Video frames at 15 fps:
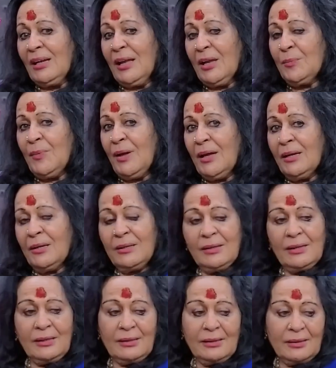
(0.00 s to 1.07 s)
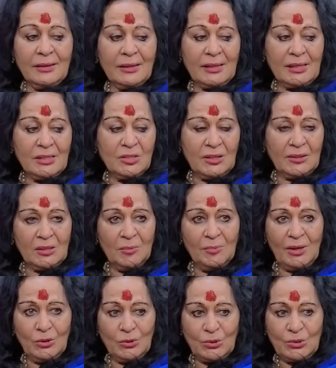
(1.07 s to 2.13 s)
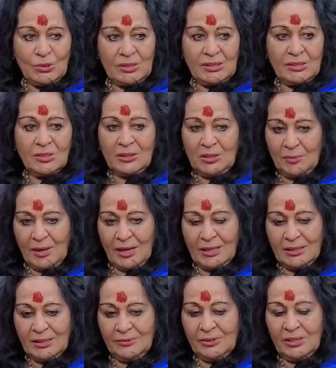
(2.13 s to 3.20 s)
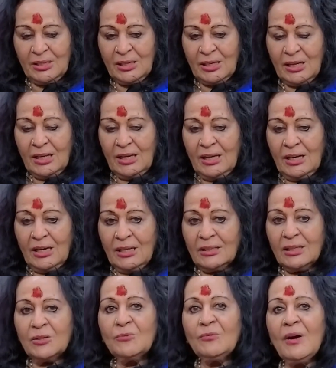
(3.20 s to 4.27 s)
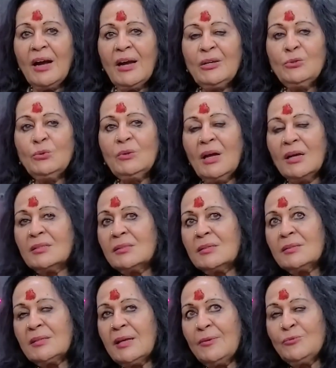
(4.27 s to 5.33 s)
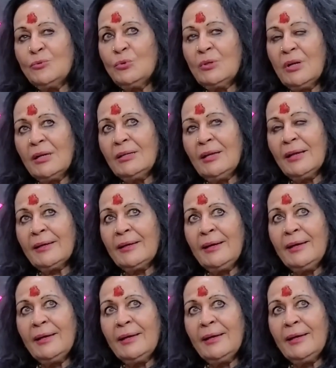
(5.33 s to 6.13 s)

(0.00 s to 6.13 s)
like my again Chandama used to say, Chandabhaga Devi, that why do dancers have to run like